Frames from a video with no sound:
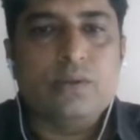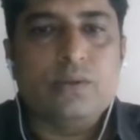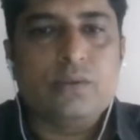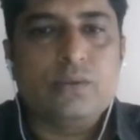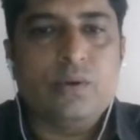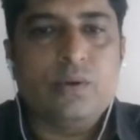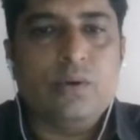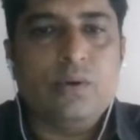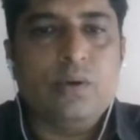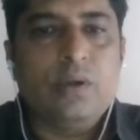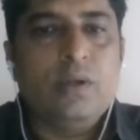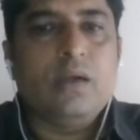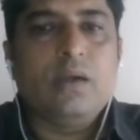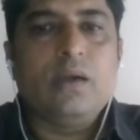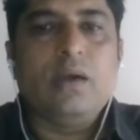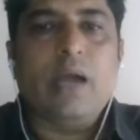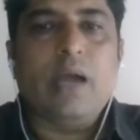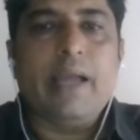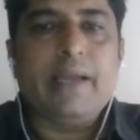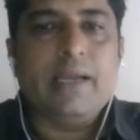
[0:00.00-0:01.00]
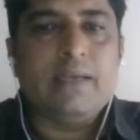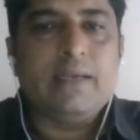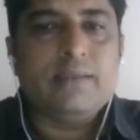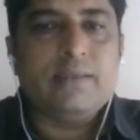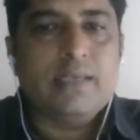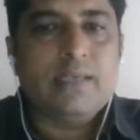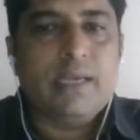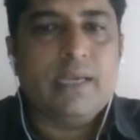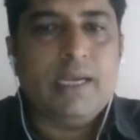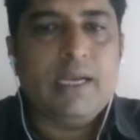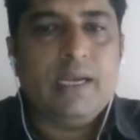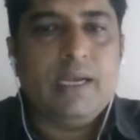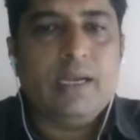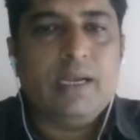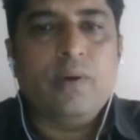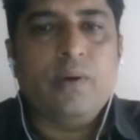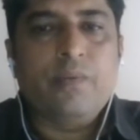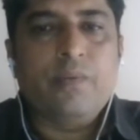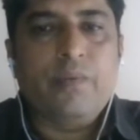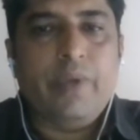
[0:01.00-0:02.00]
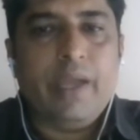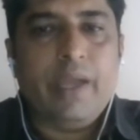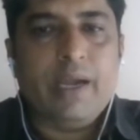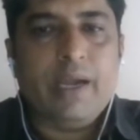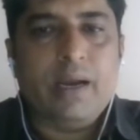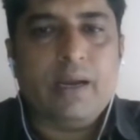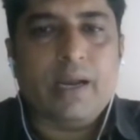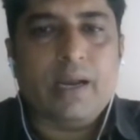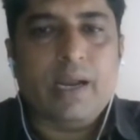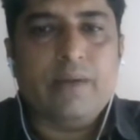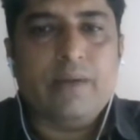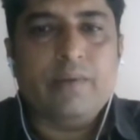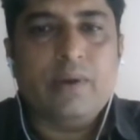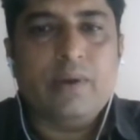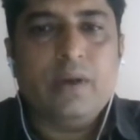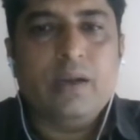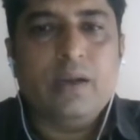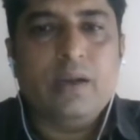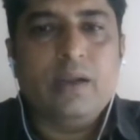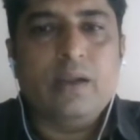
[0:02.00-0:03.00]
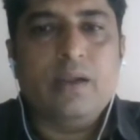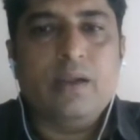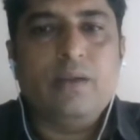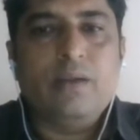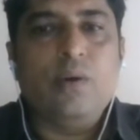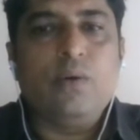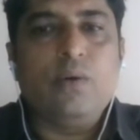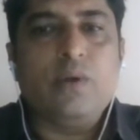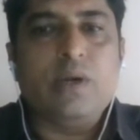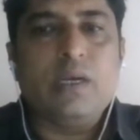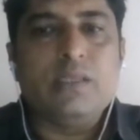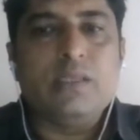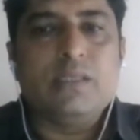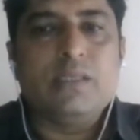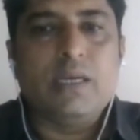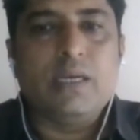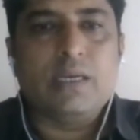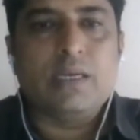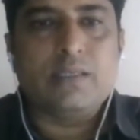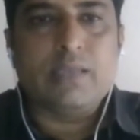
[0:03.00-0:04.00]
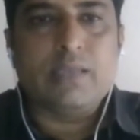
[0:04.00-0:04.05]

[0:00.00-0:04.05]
So I can say for vehicle travel, you have to consider